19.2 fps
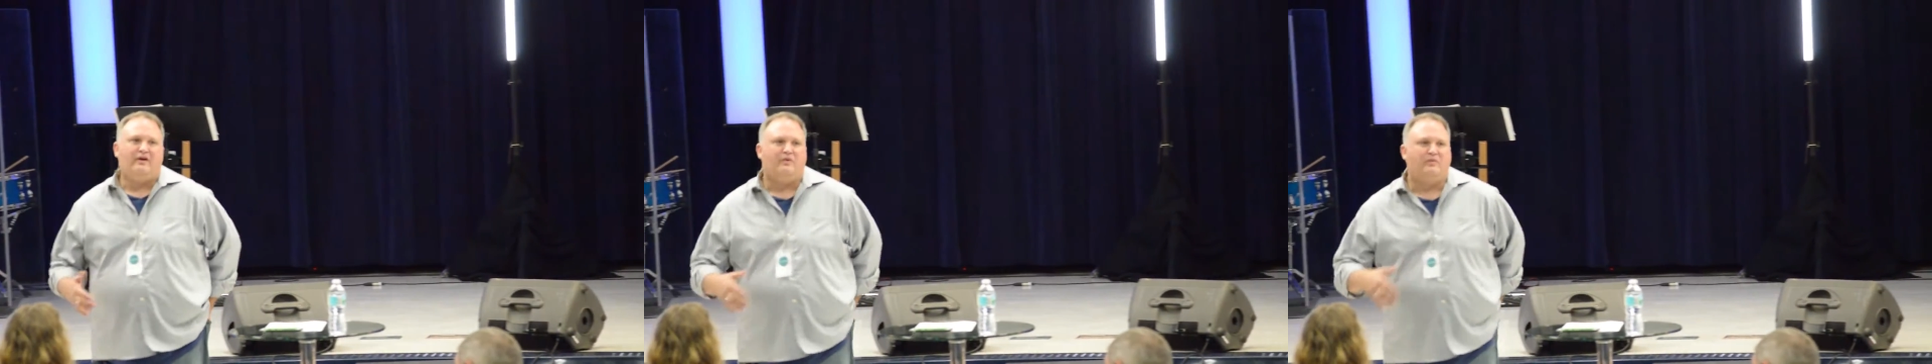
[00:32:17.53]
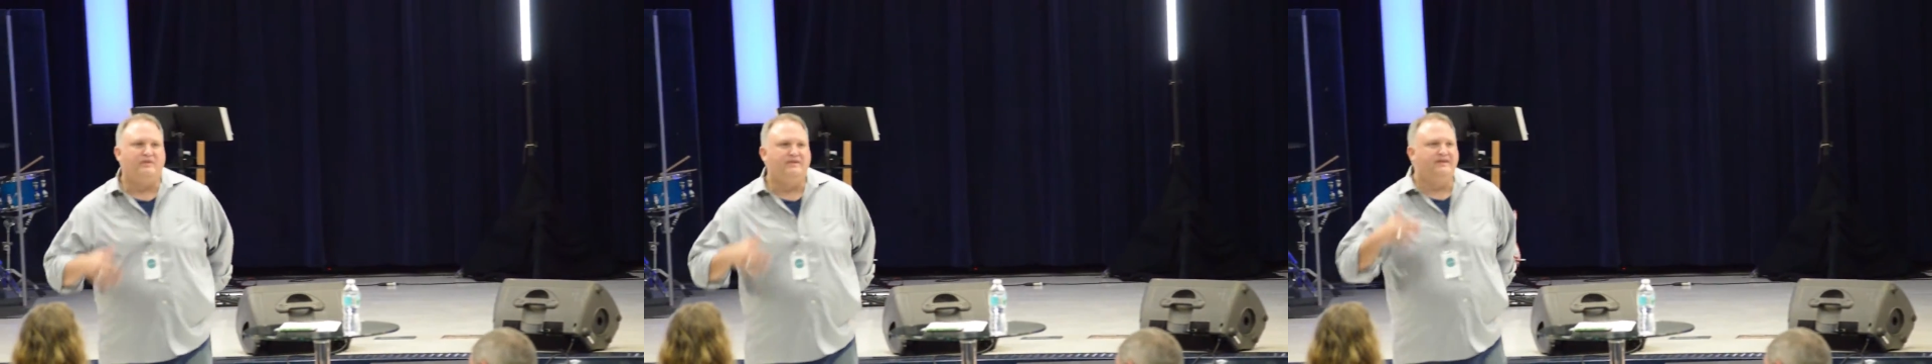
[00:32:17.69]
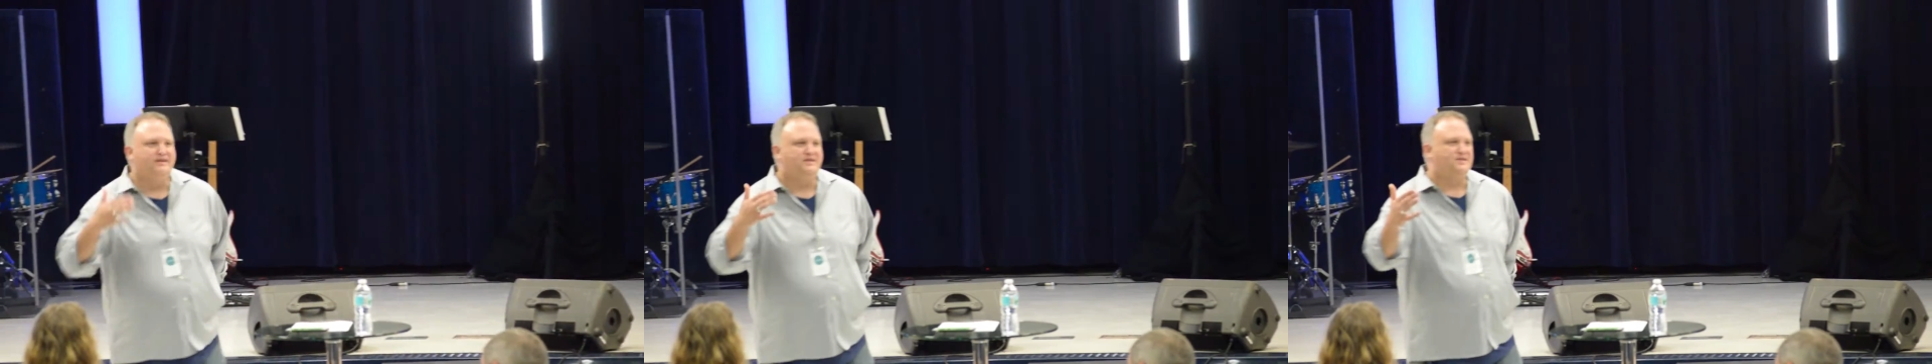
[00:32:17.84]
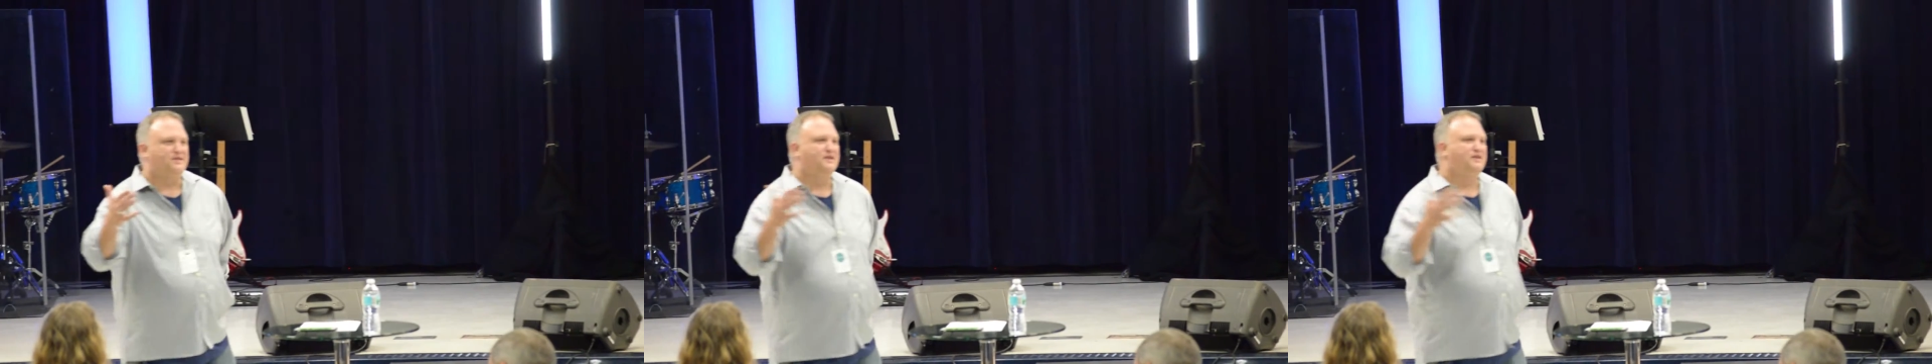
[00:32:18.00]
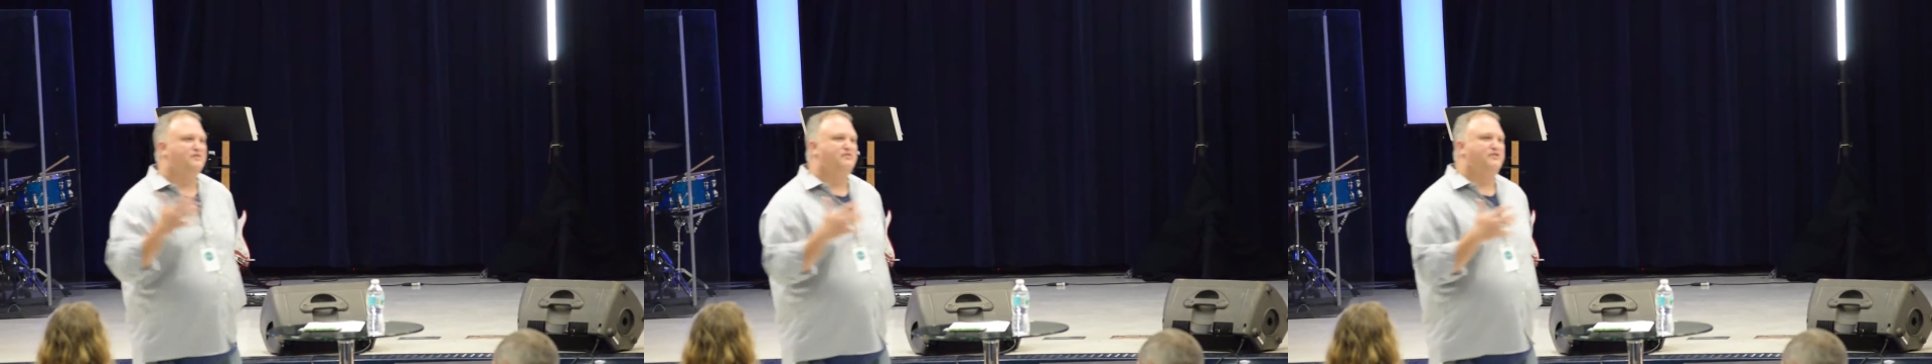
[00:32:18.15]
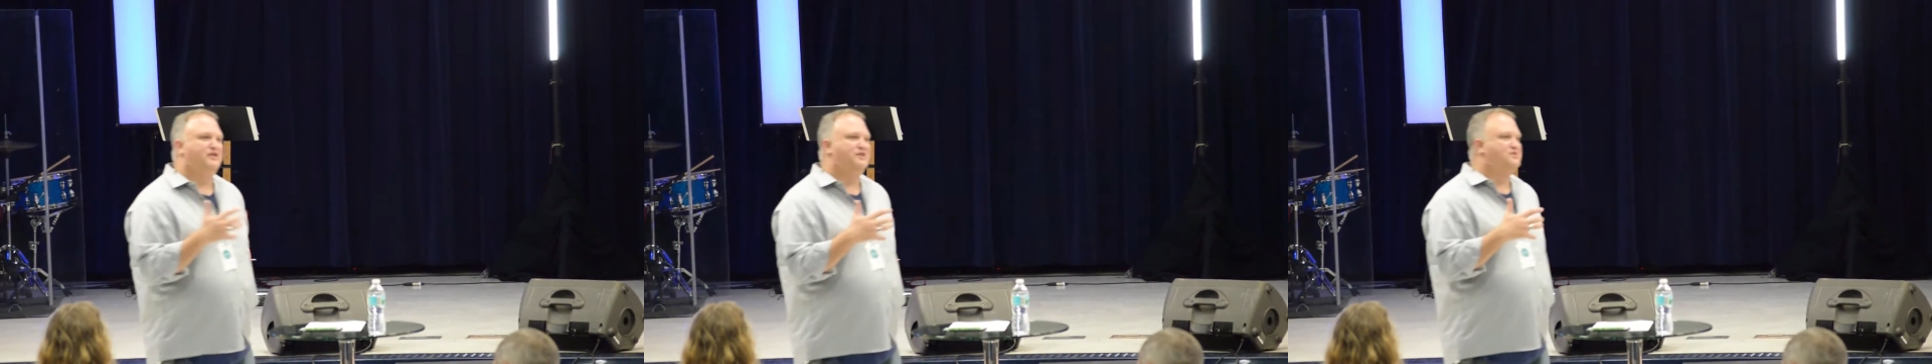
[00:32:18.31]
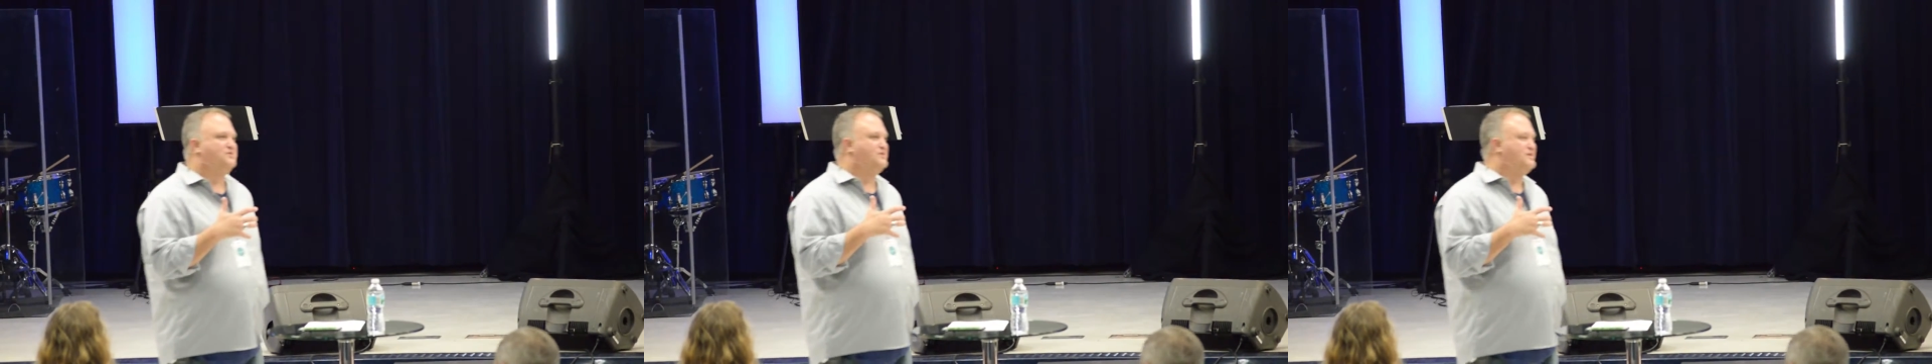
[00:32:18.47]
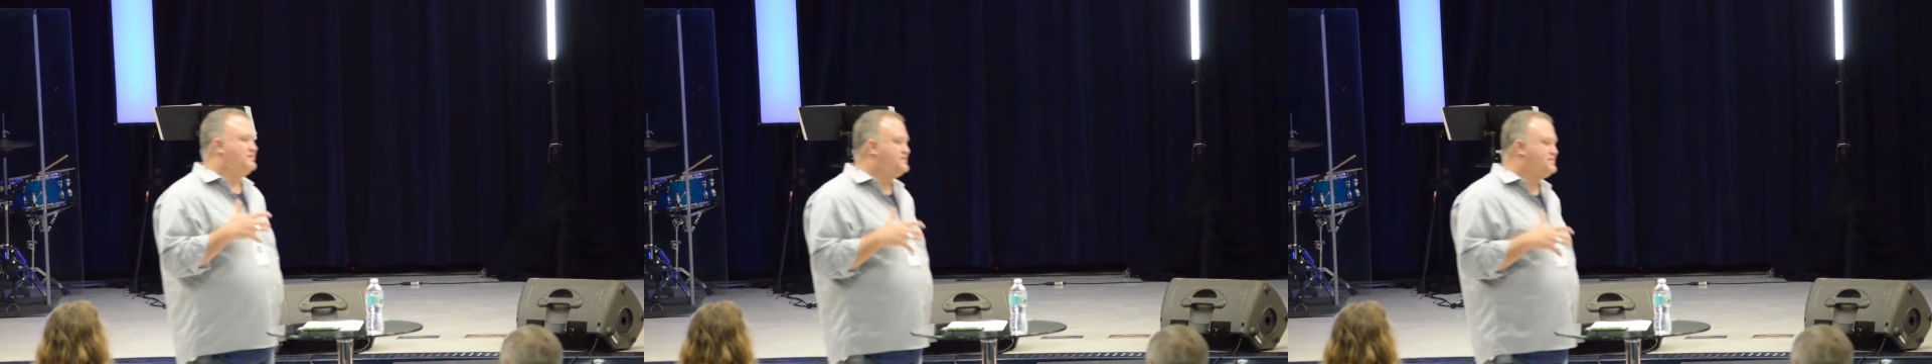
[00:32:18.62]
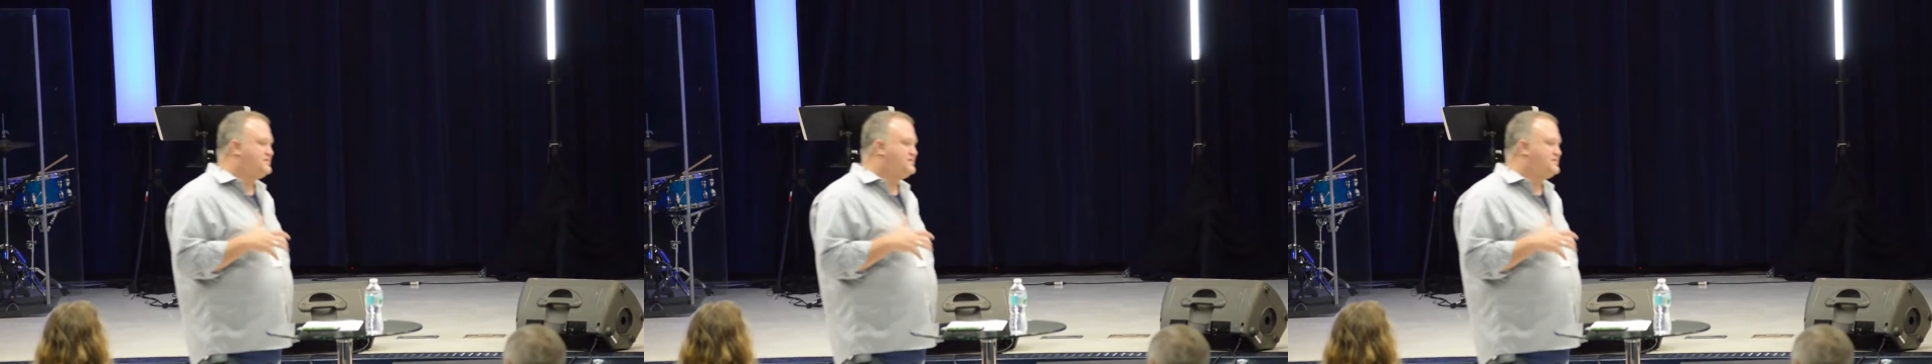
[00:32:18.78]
with this individual is